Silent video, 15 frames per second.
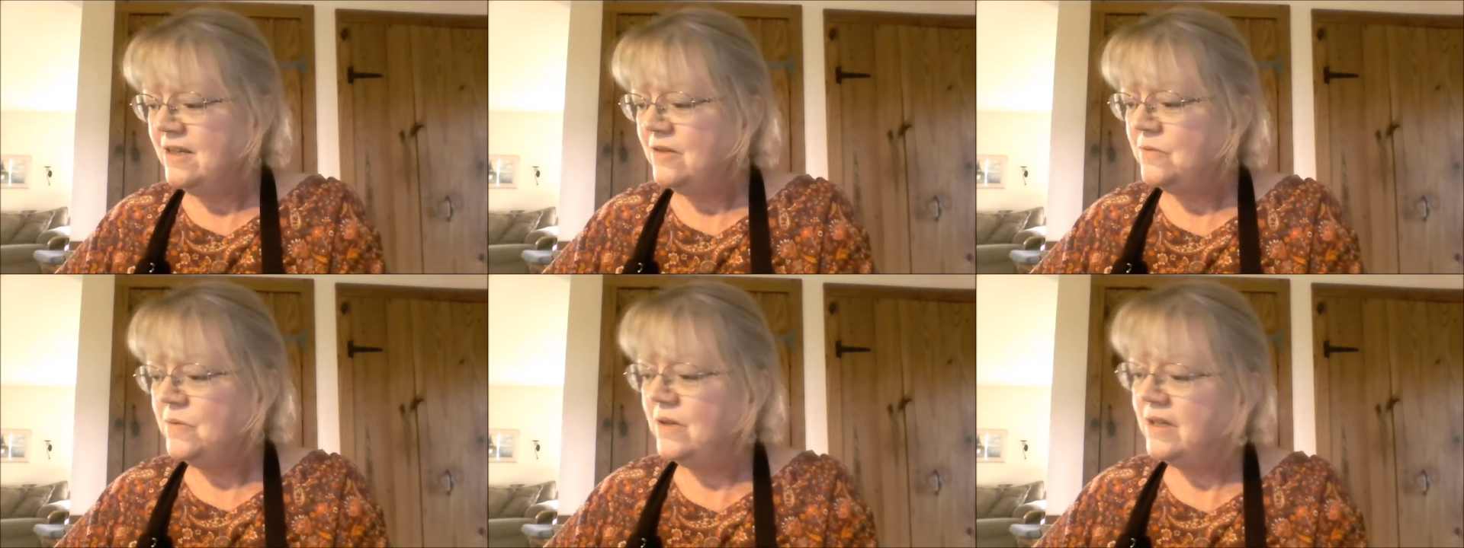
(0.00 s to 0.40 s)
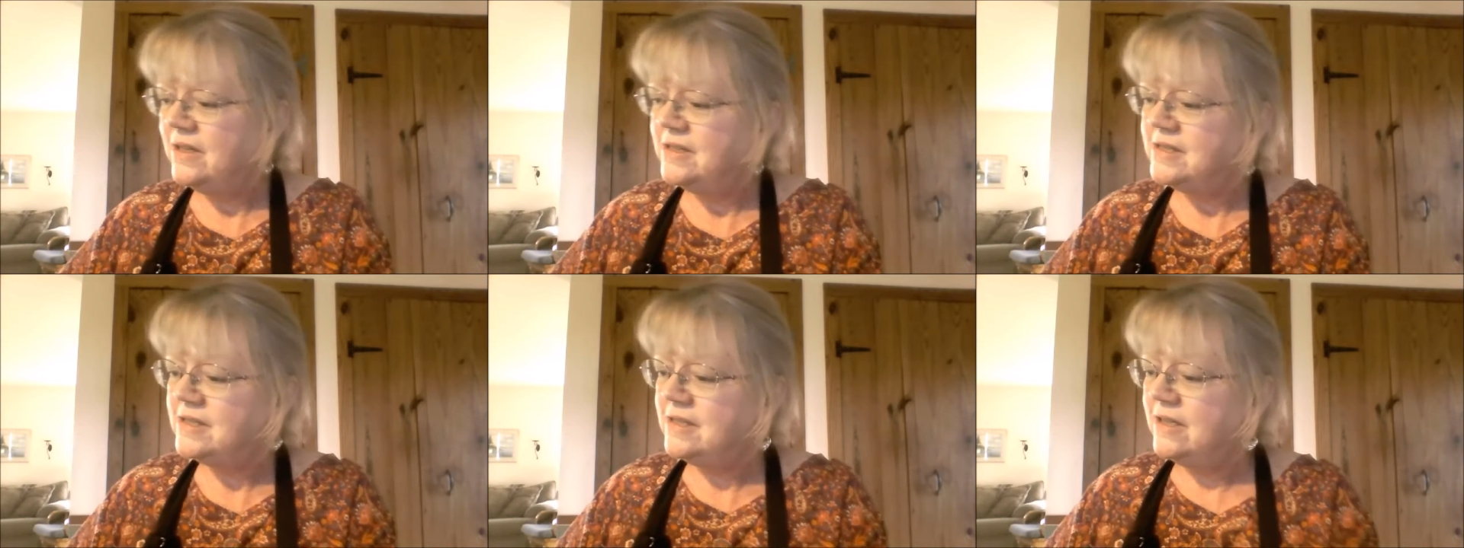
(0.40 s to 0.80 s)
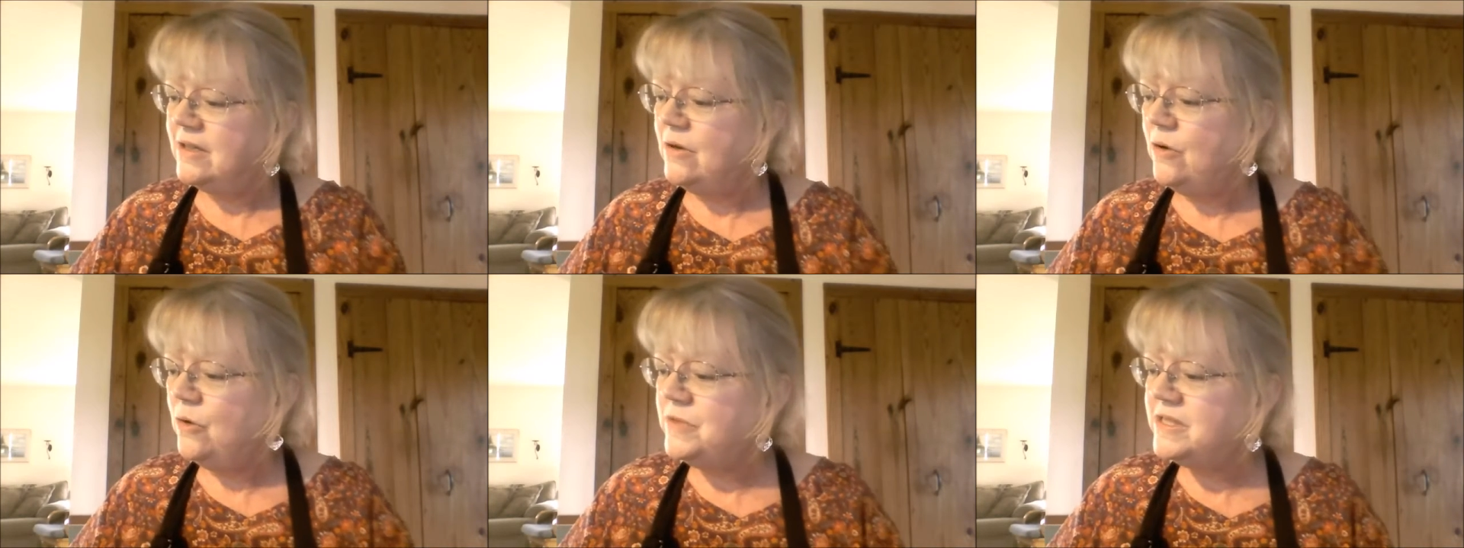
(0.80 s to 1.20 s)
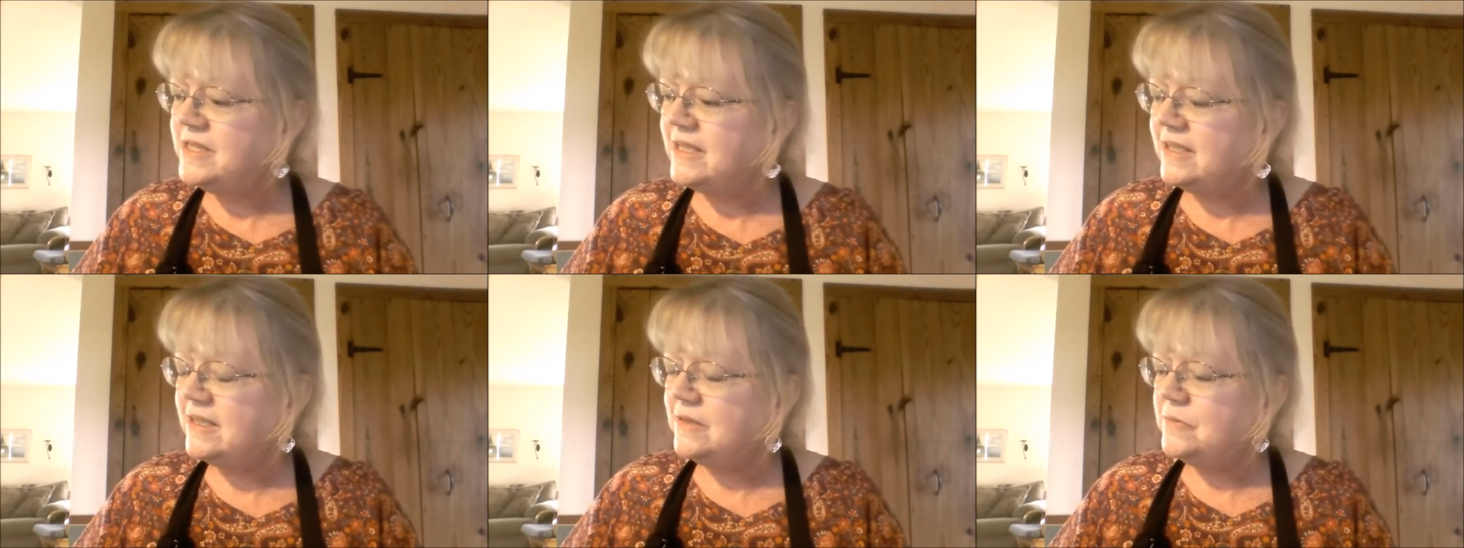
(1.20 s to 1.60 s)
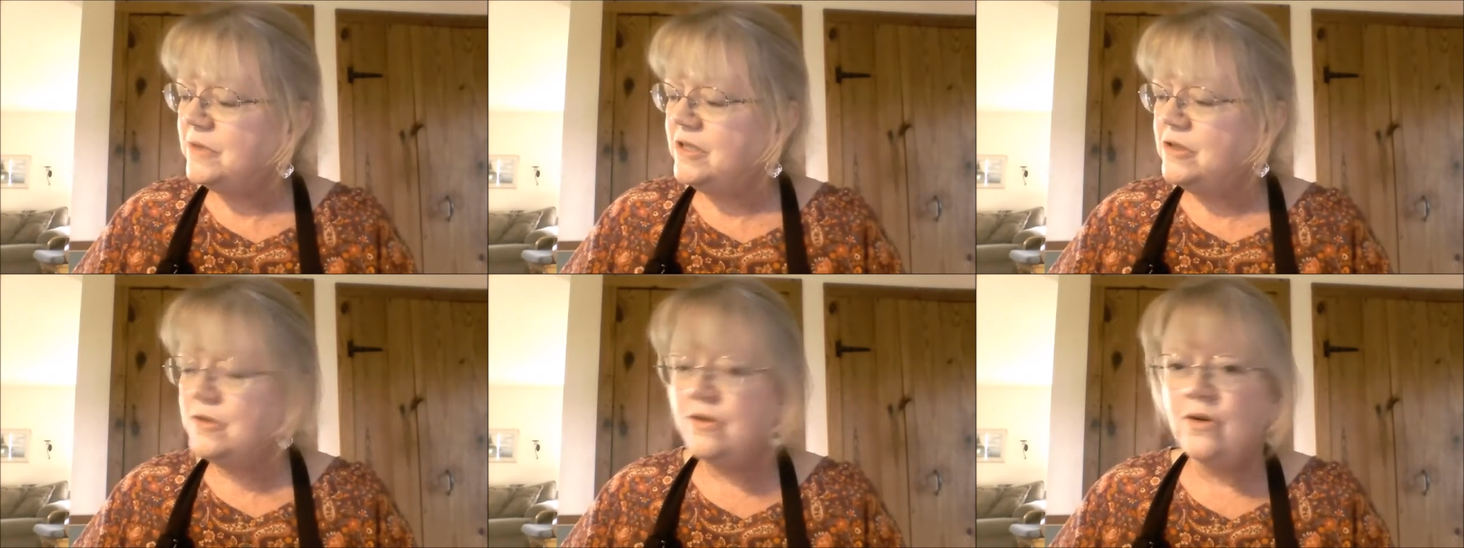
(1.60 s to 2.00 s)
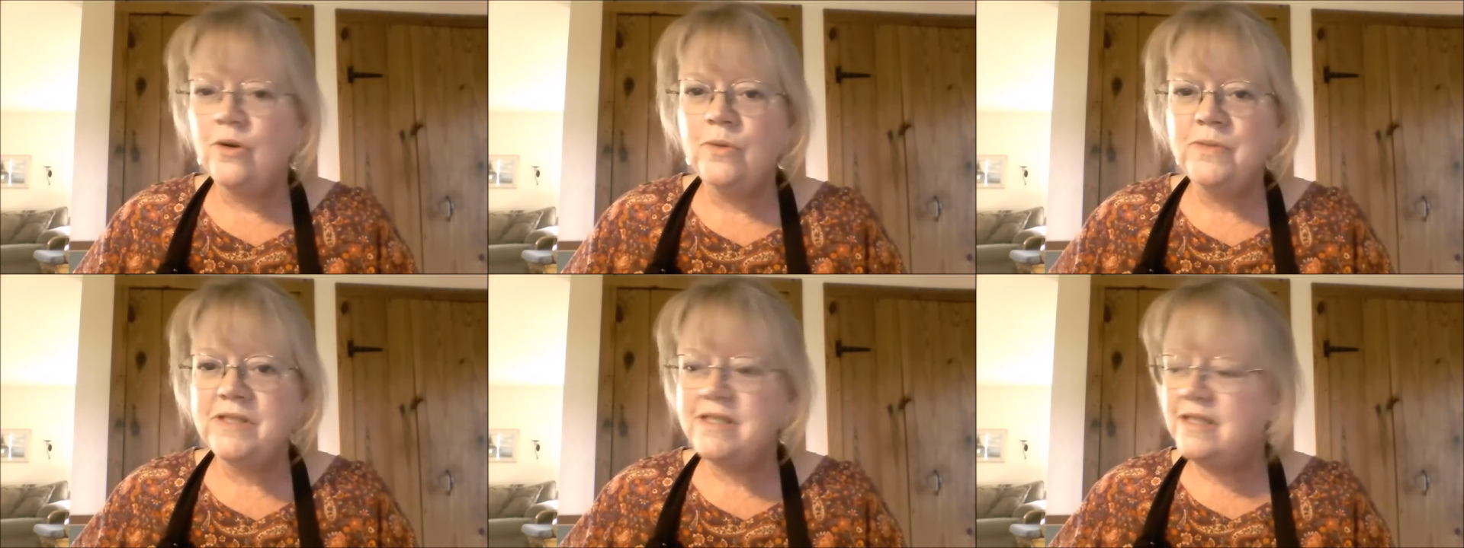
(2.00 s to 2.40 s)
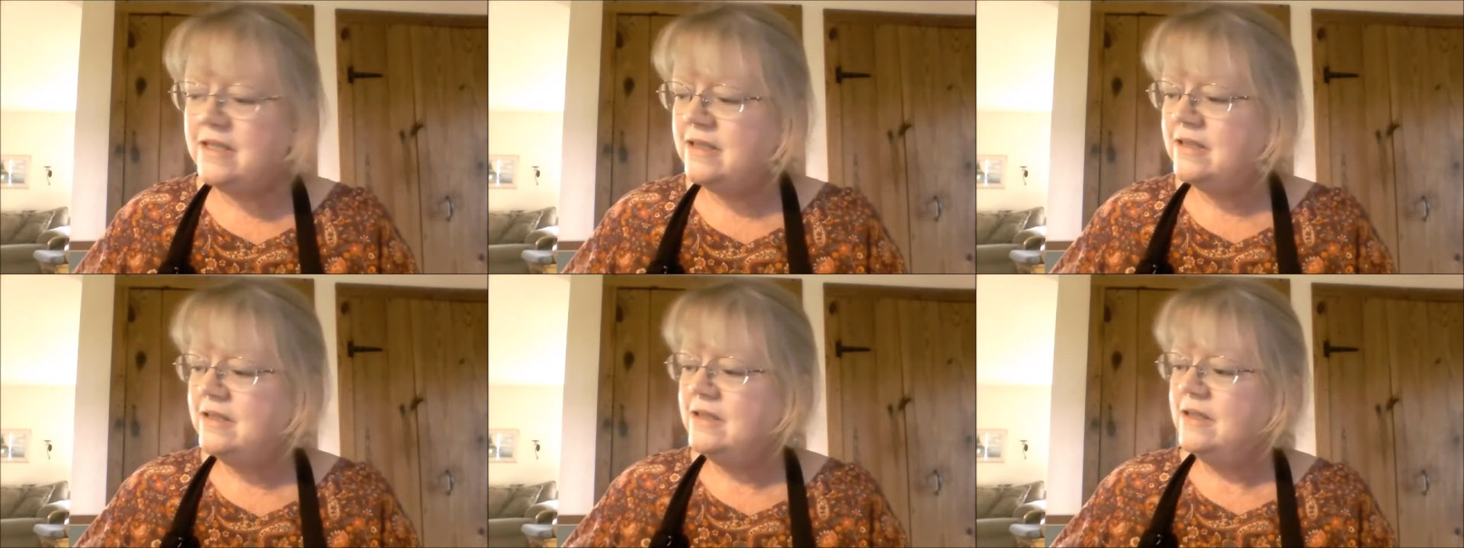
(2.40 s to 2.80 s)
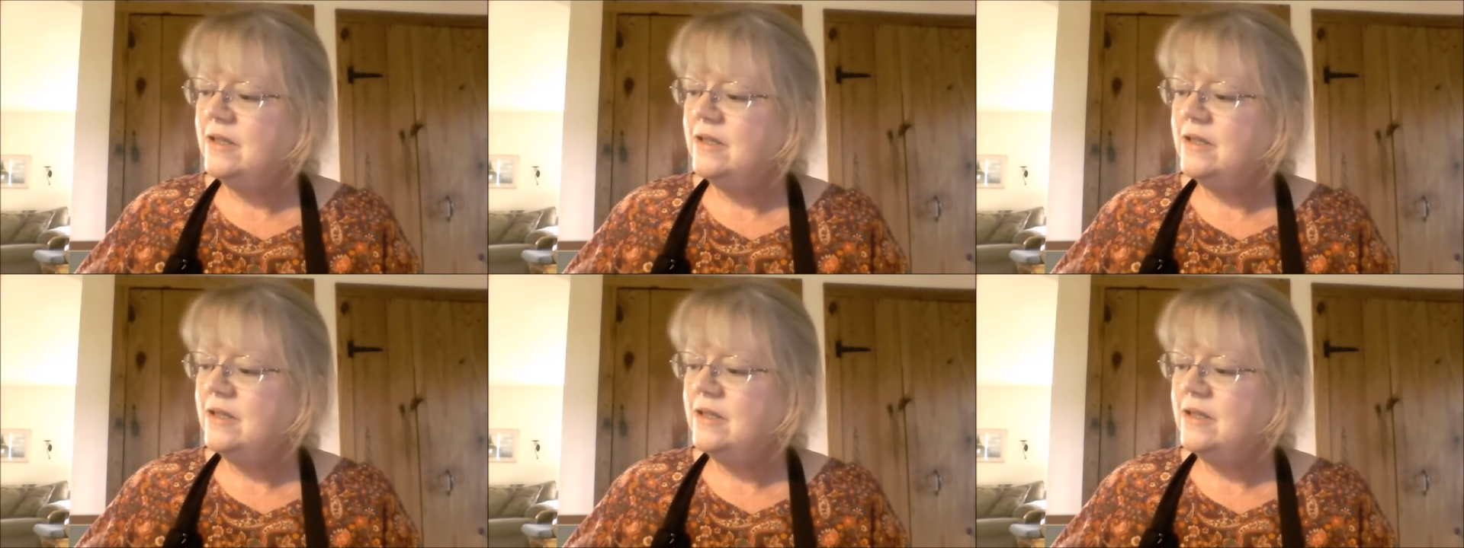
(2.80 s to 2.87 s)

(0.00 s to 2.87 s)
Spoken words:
was when you're homesick